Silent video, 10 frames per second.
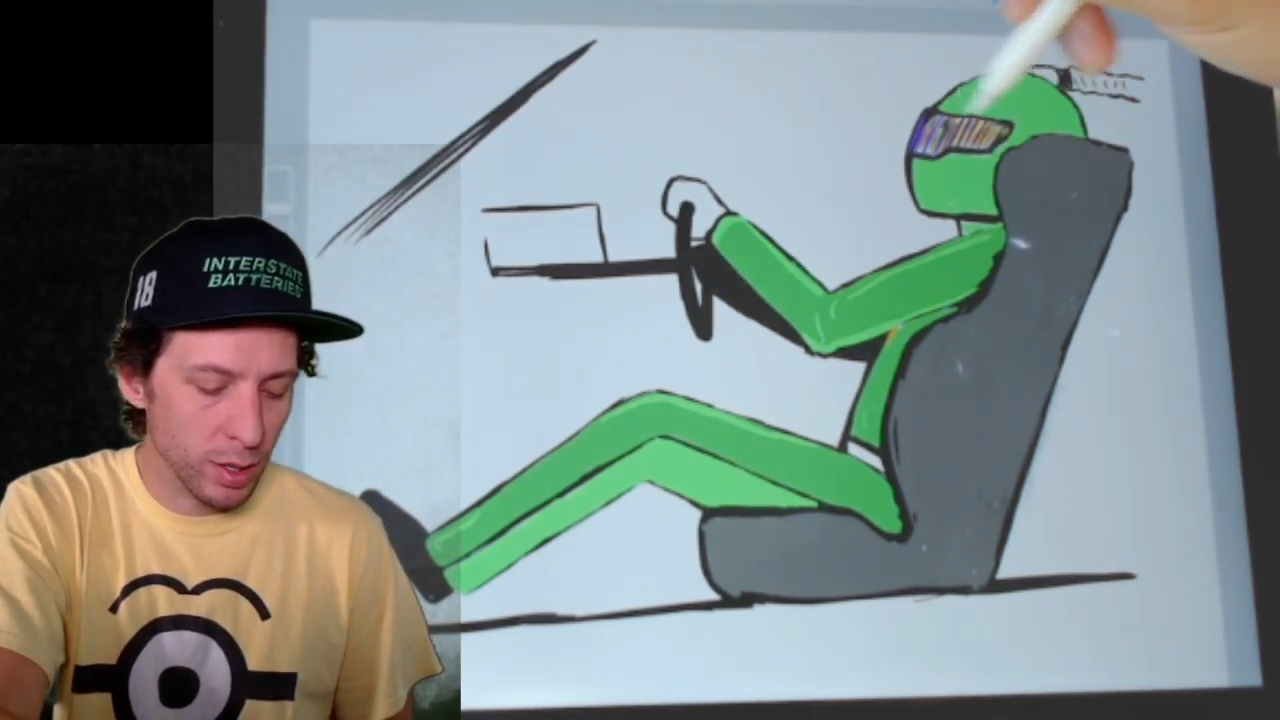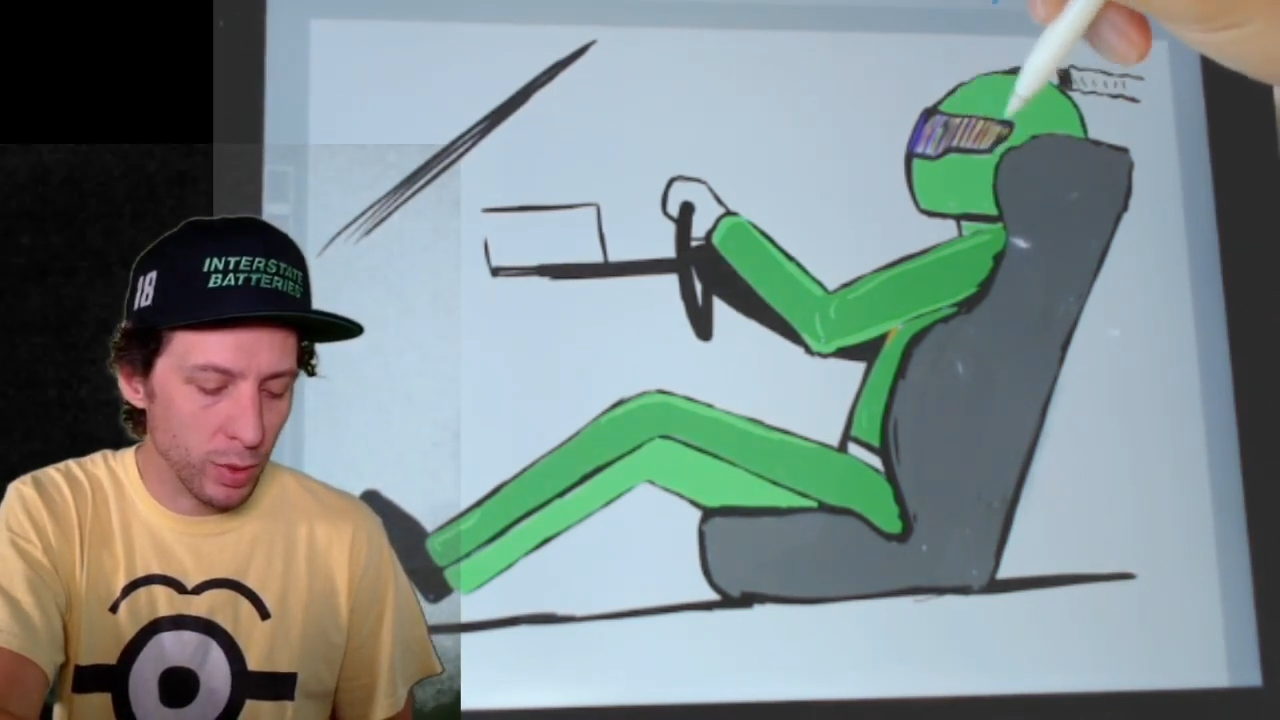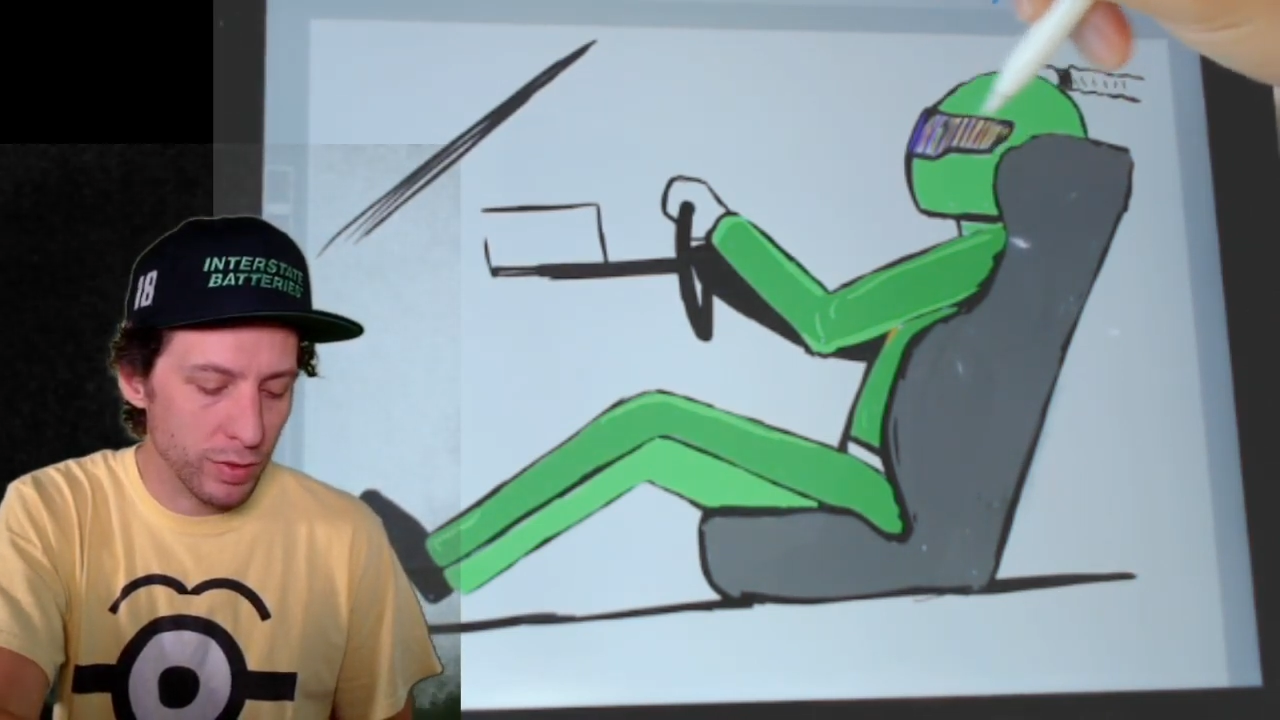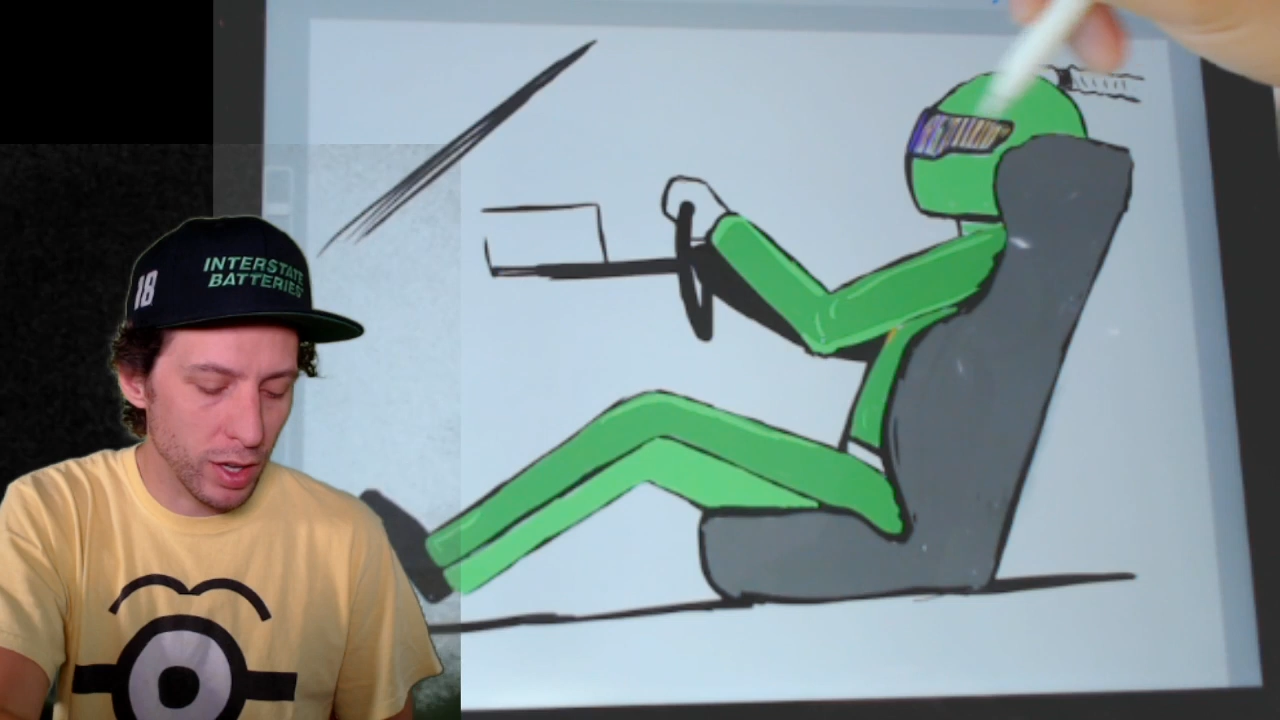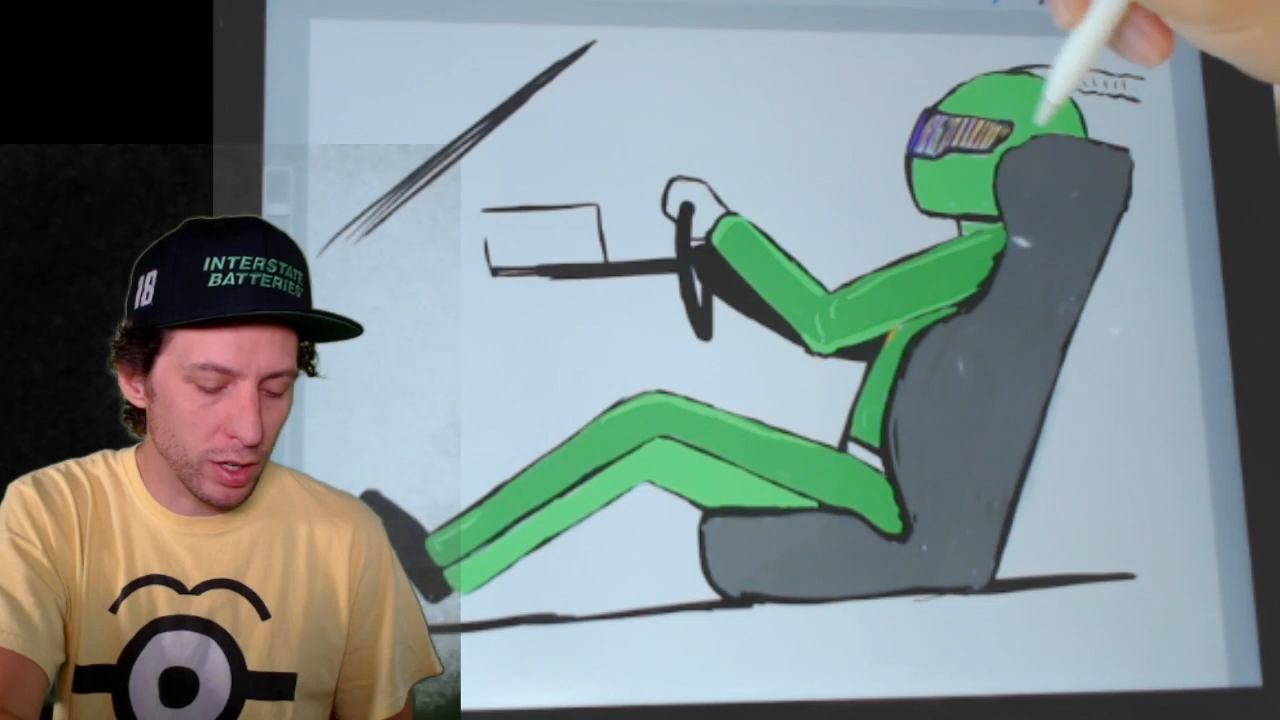that
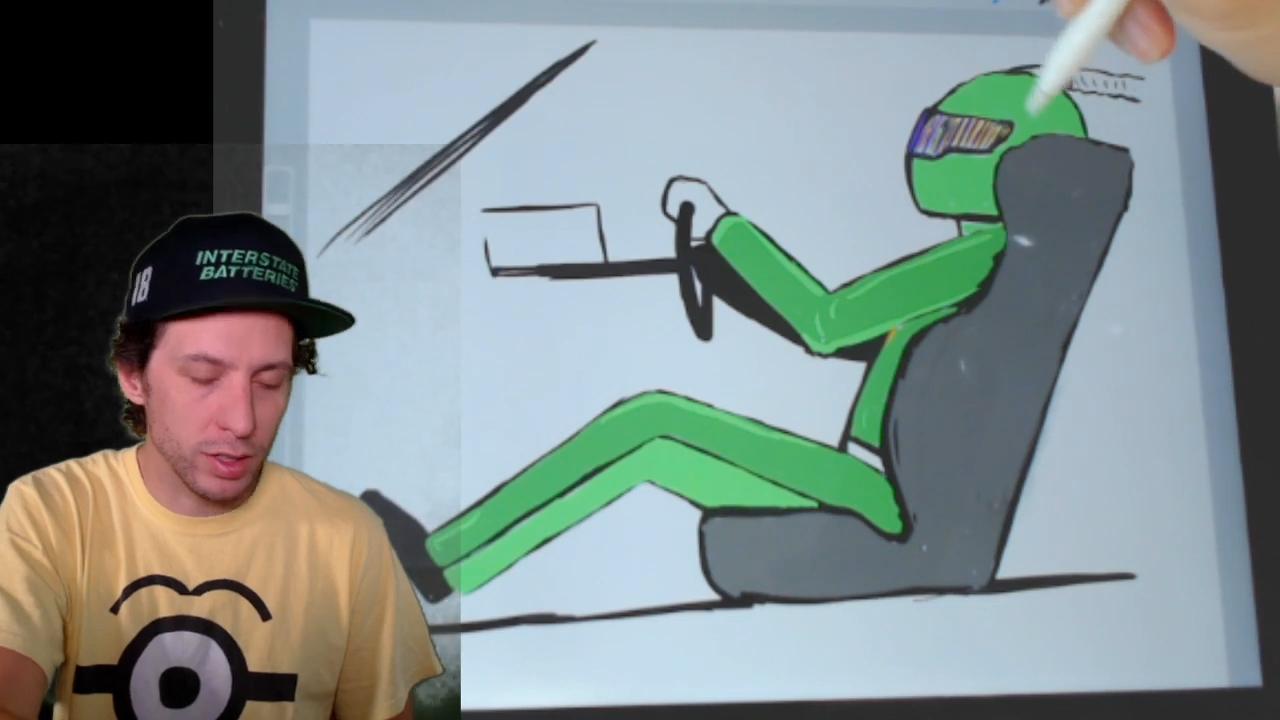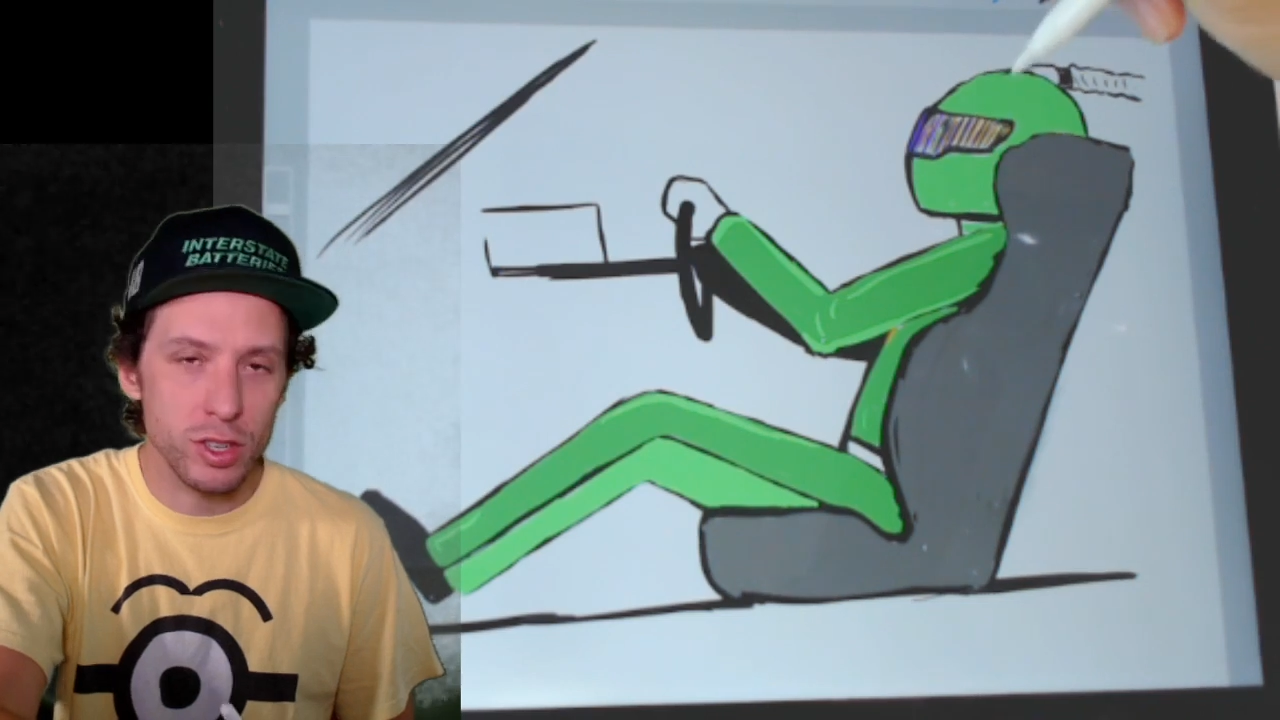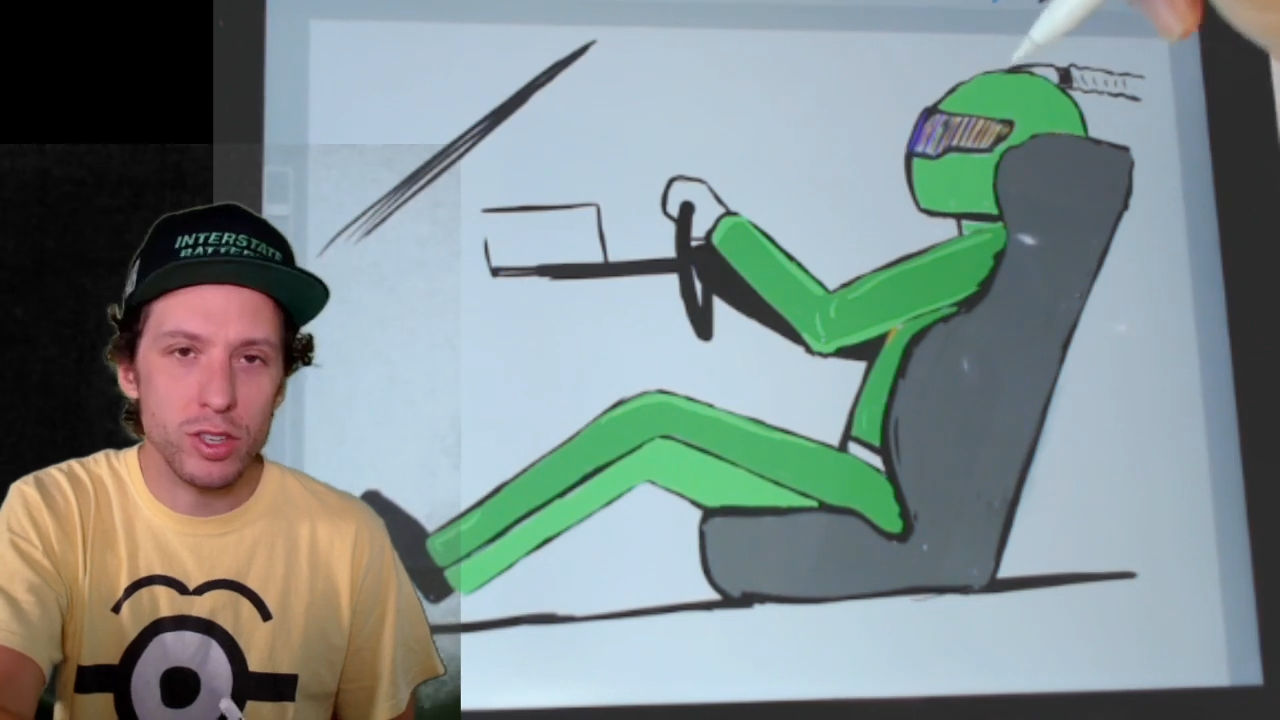we've done on this